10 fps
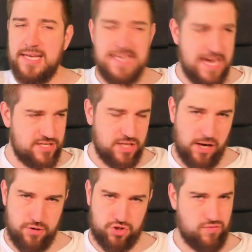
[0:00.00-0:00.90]
Yes, they're
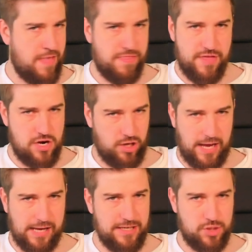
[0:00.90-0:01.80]
low strength, they're not
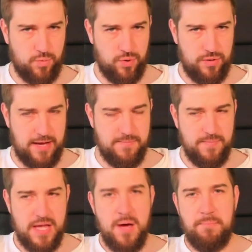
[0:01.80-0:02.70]
likely to wound him,